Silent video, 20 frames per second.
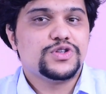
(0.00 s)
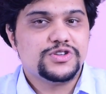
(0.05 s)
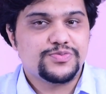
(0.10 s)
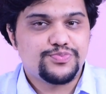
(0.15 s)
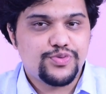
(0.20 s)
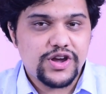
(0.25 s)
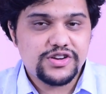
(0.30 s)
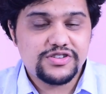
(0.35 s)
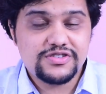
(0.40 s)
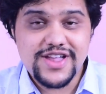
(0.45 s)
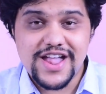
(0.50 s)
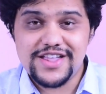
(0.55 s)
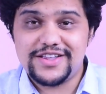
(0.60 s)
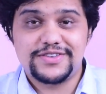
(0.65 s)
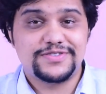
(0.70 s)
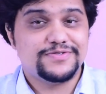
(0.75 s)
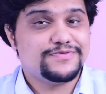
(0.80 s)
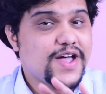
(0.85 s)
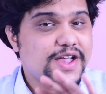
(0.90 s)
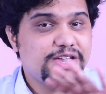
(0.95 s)
depression, and
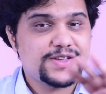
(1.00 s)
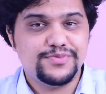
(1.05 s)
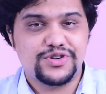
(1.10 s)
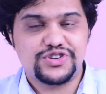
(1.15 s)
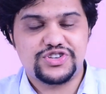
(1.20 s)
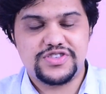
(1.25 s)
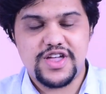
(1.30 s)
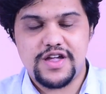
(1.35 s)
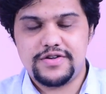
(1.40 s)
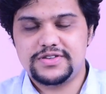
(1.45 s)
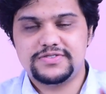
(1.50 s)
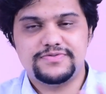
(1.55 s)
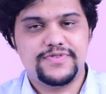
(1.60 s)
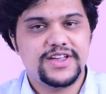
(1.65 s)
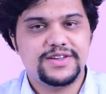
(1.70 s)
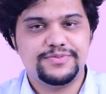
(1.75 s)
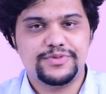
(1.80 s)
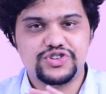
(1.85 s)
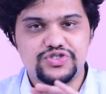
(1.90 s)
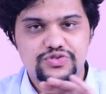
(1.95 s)
it is very much there, it's
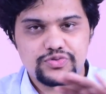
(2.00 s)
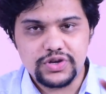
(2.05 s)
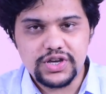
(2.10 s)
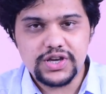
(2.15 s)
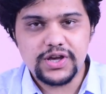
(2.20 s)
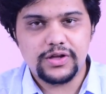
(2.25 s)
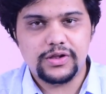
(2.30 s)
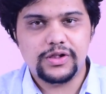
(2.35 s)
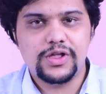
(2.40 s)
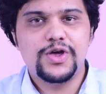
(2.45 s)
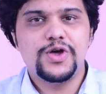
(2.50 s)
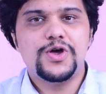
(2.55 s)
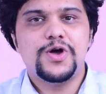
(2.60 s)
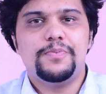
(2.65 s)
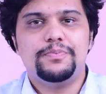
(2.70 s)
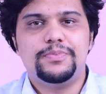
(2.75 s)
very much real.